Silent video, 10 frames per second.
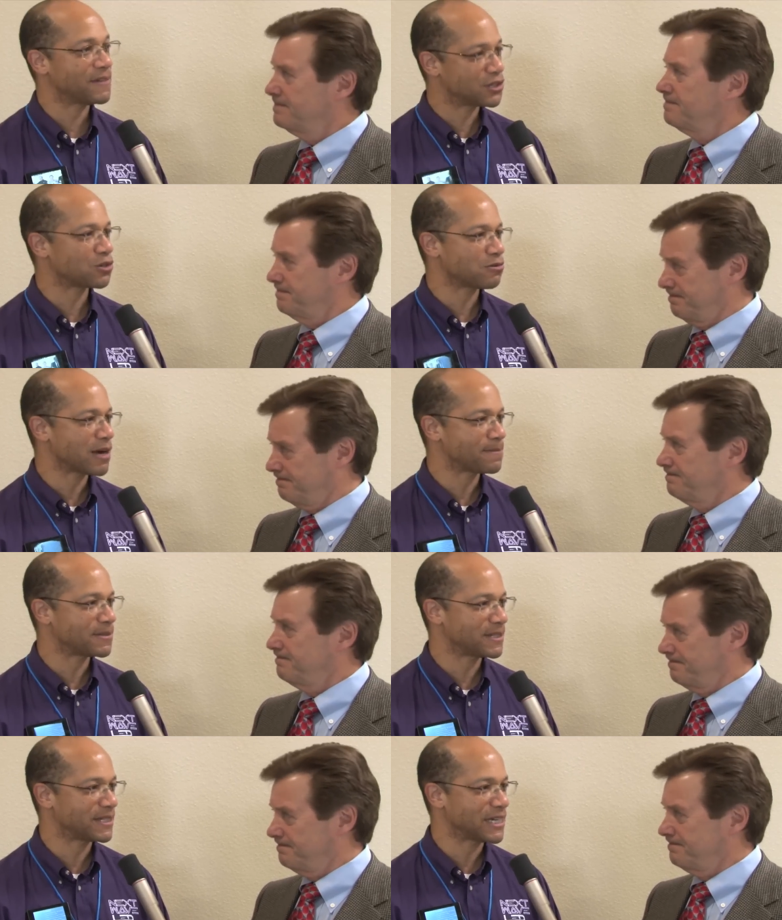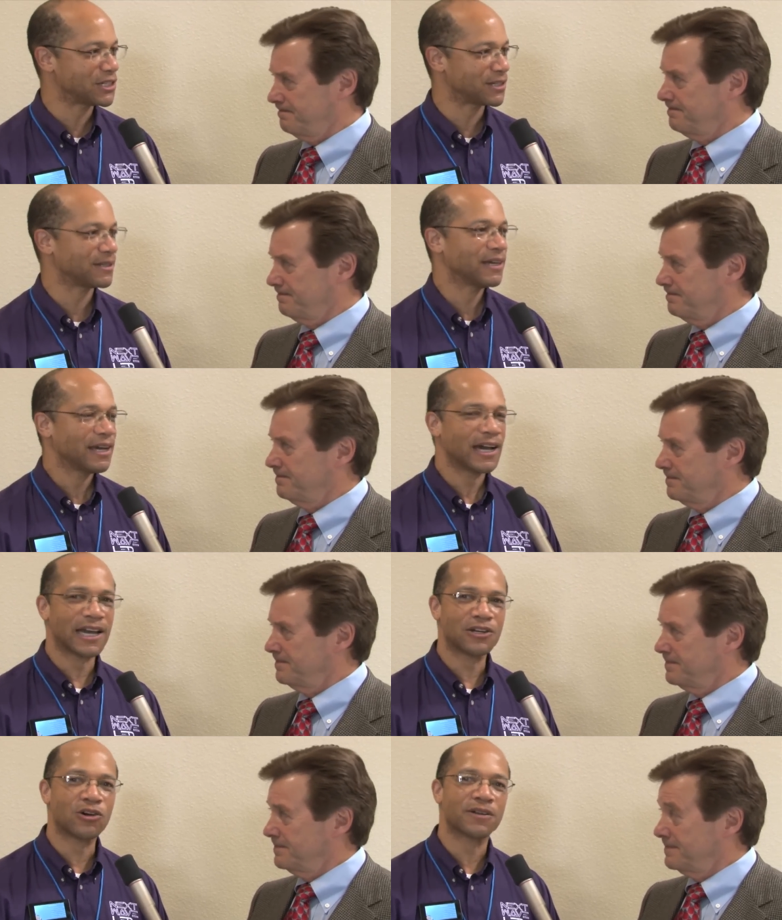Speaker 1: the visual representation.
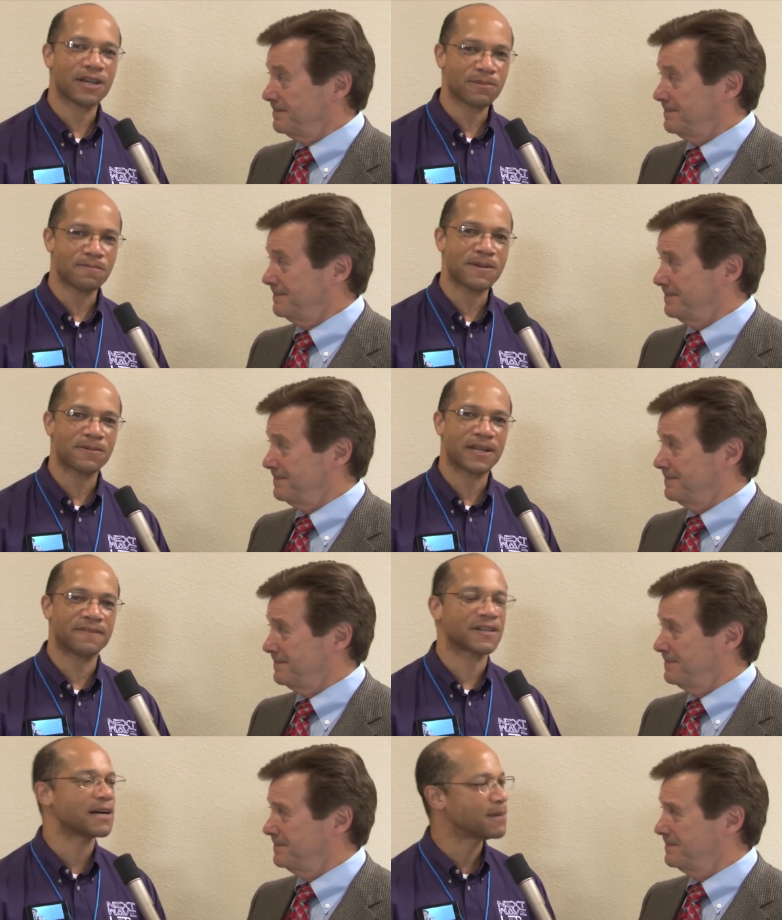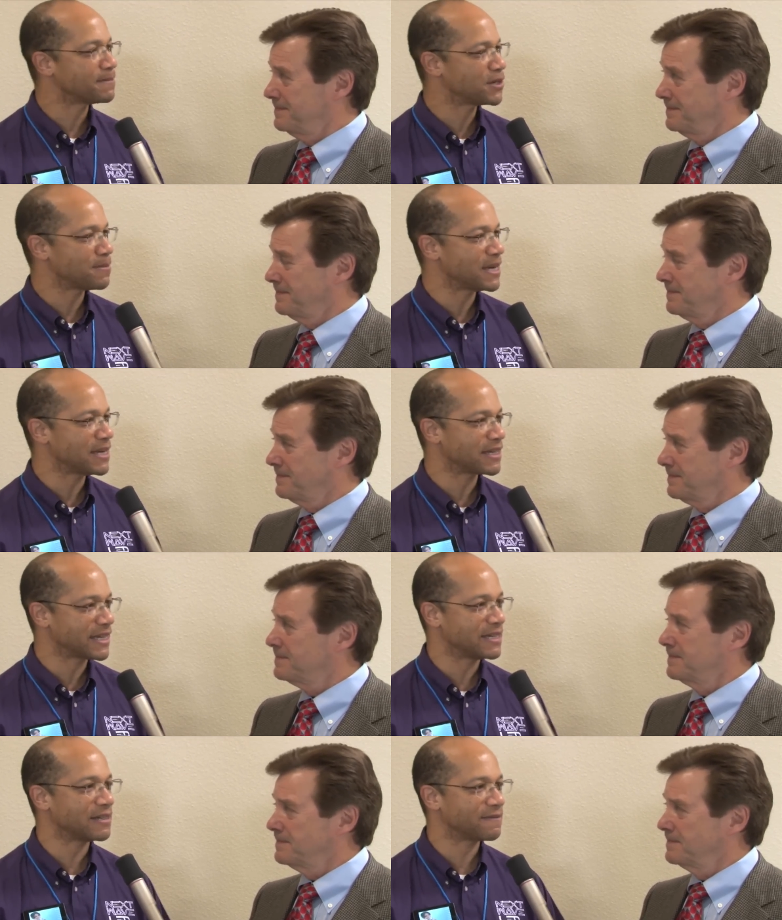I know a number of people that have come up to me
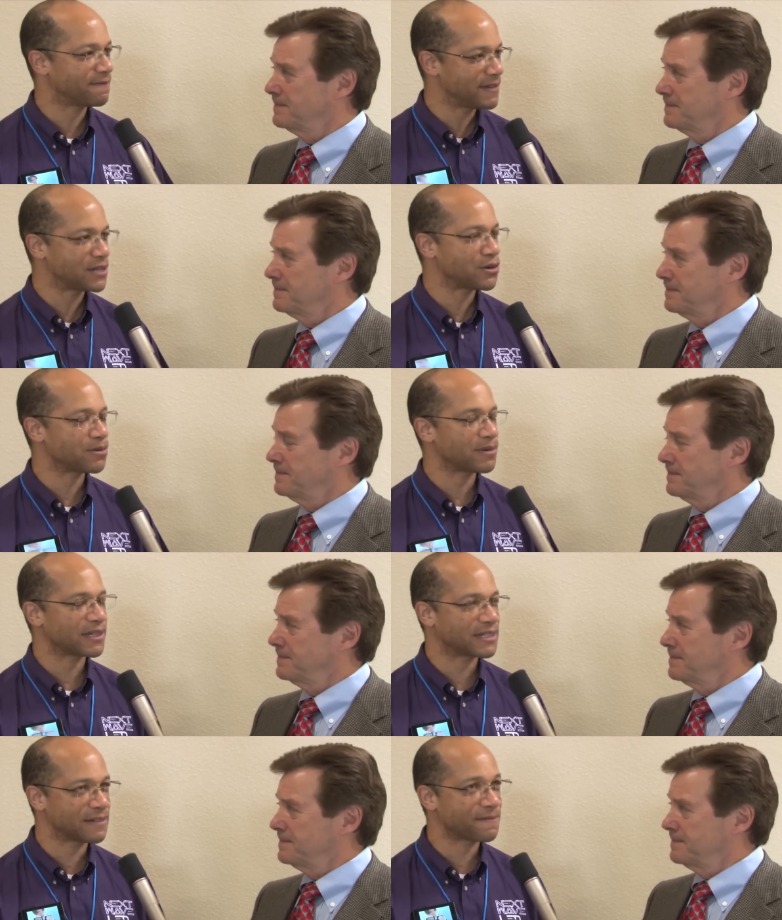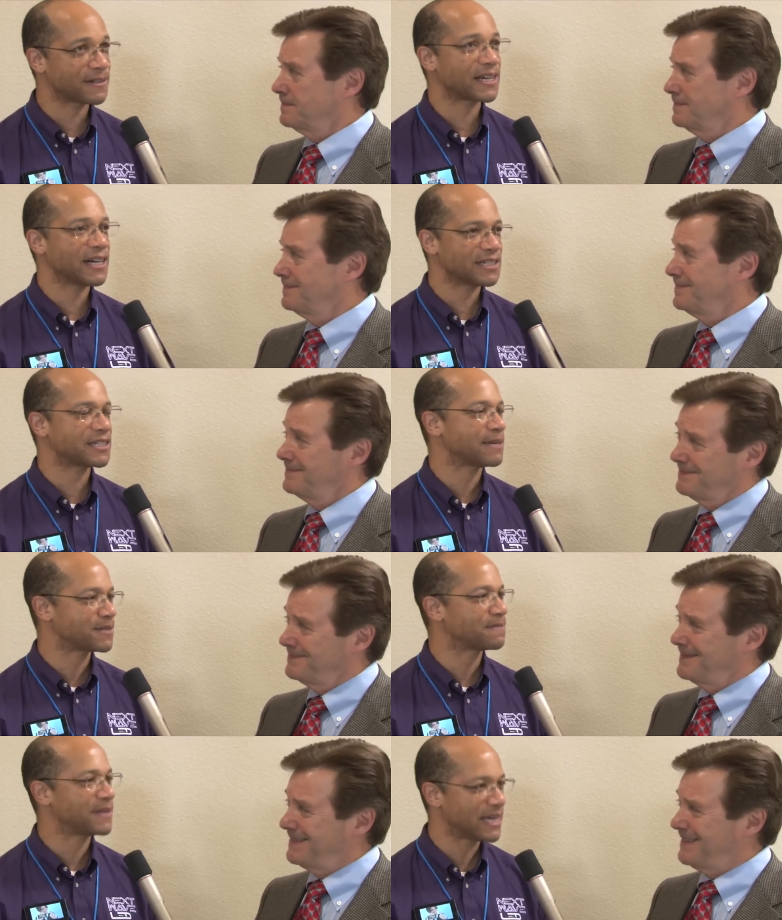can figure different
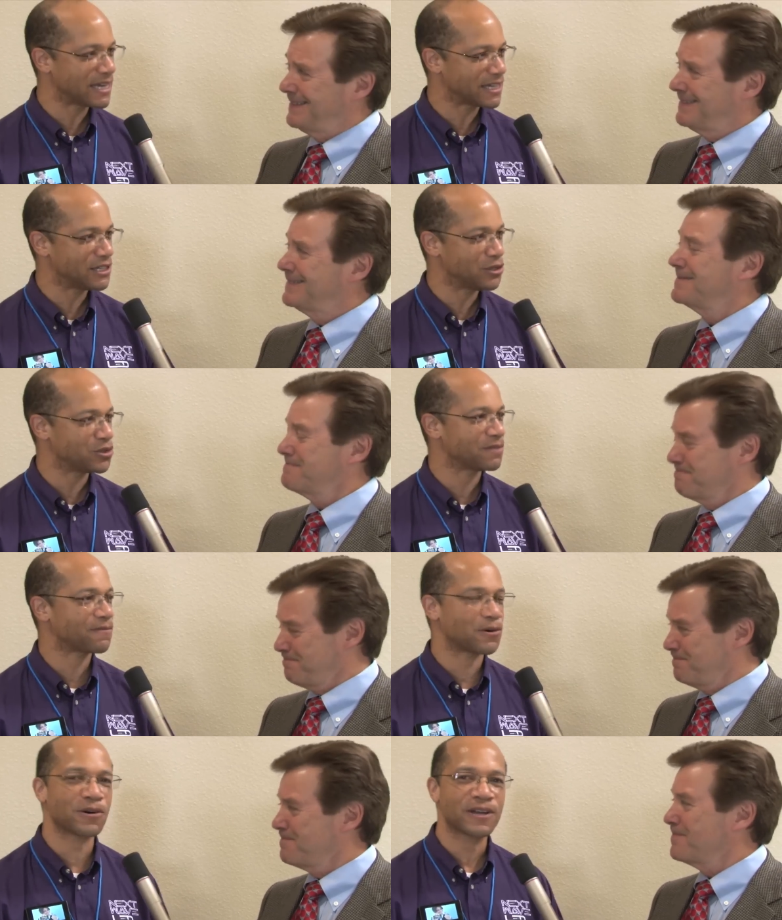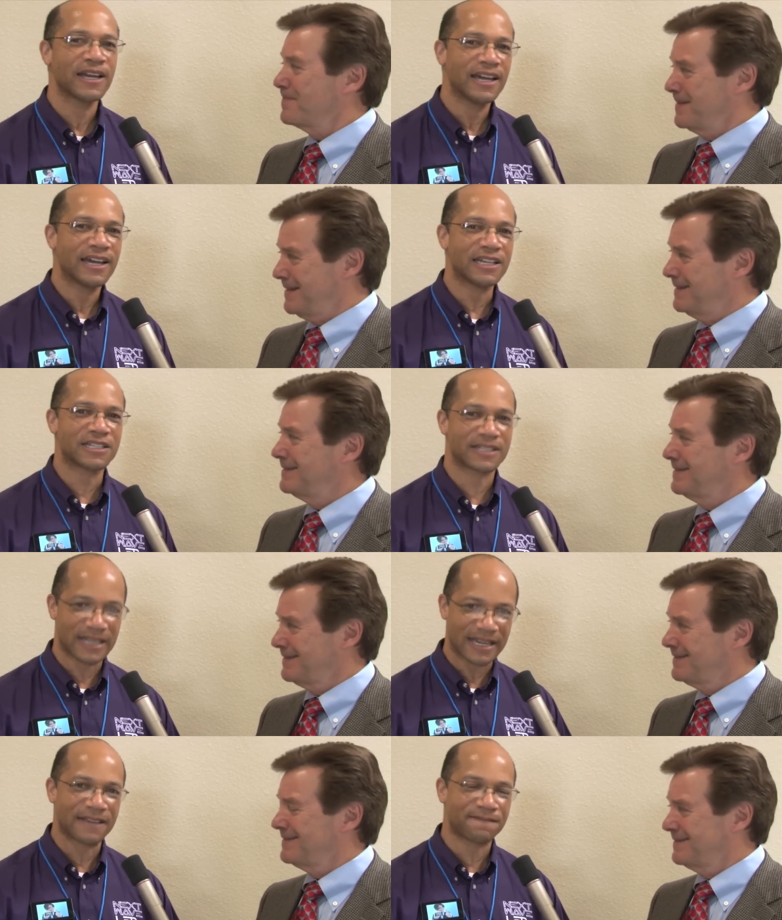concepts that they can use it for as
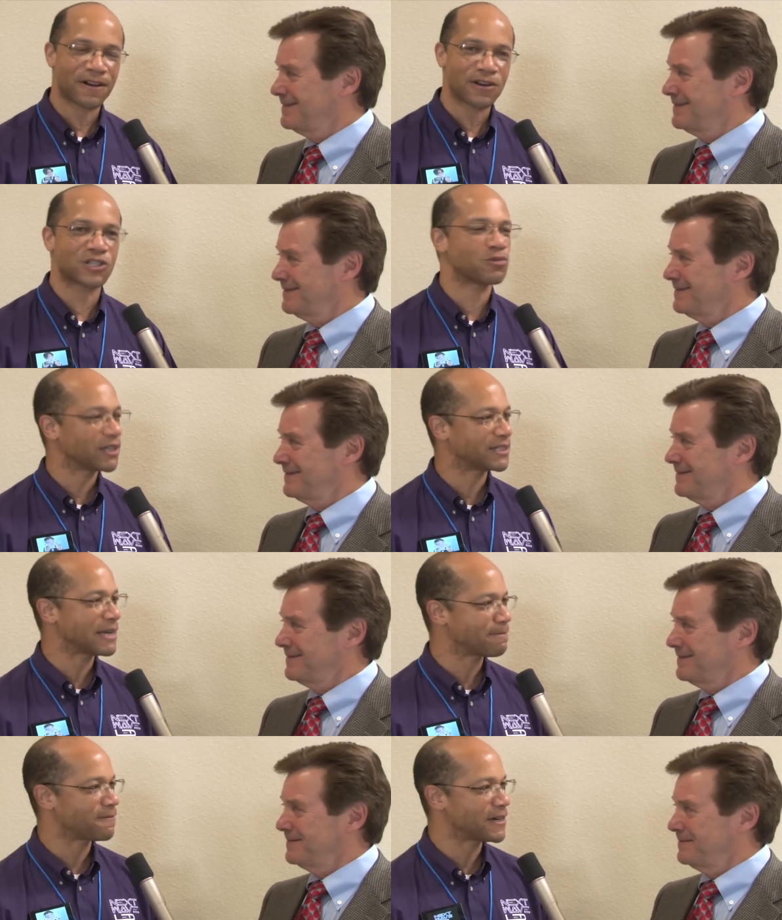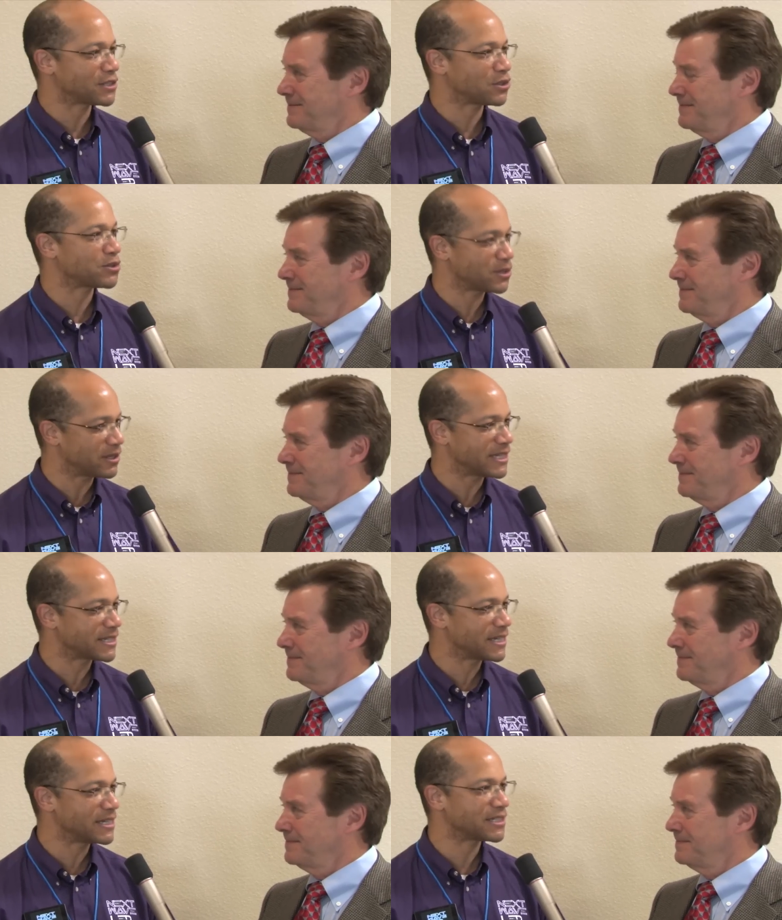eh, far as real estate professionals, their
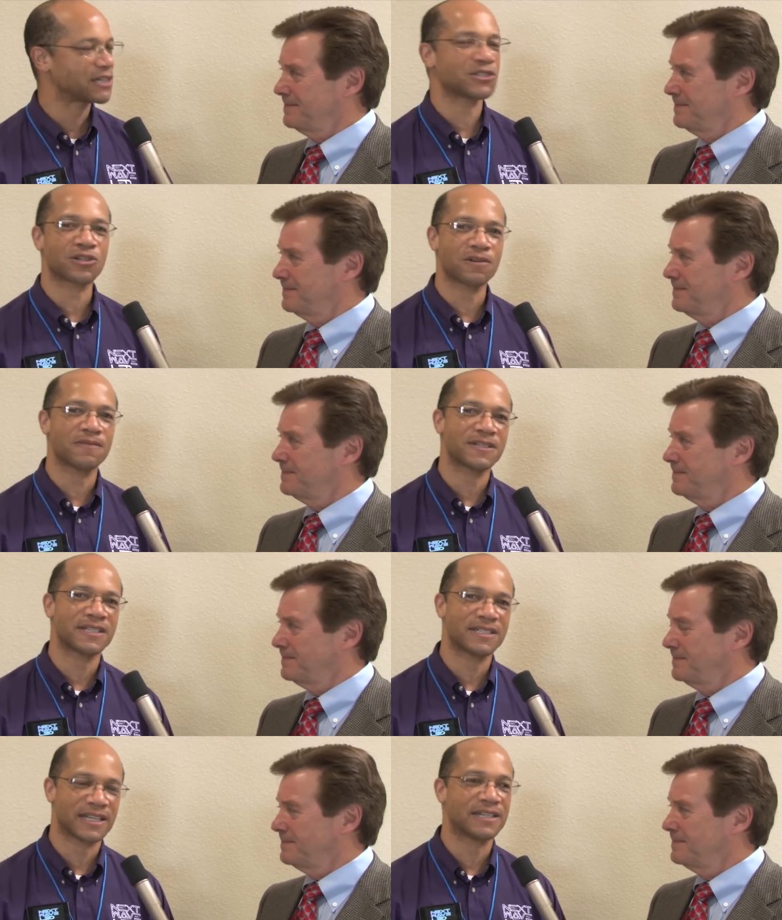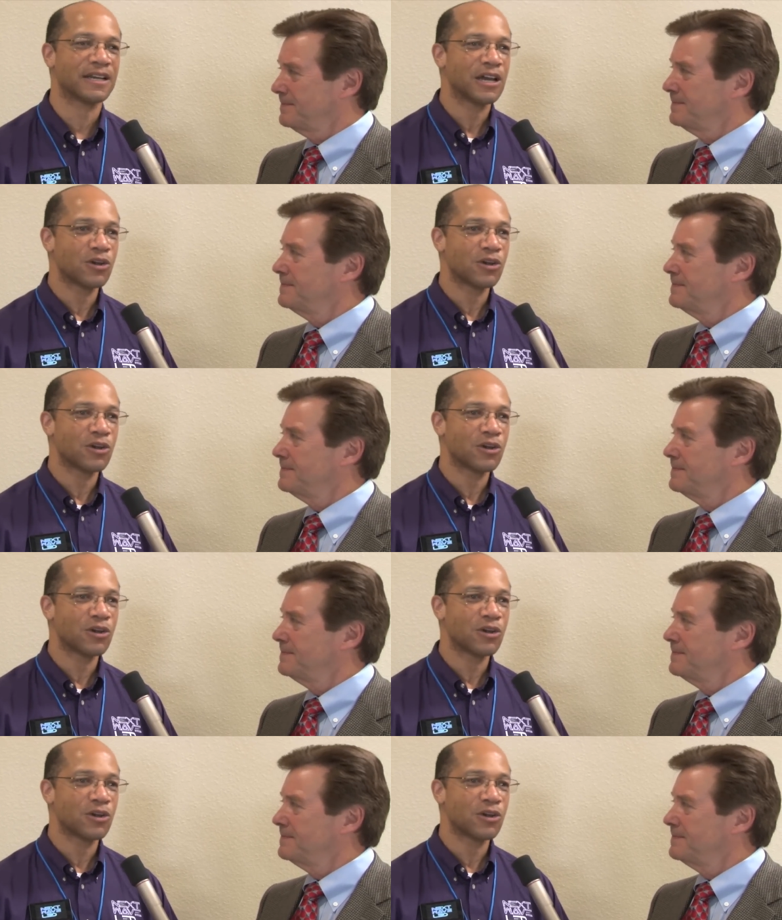listings, their services, and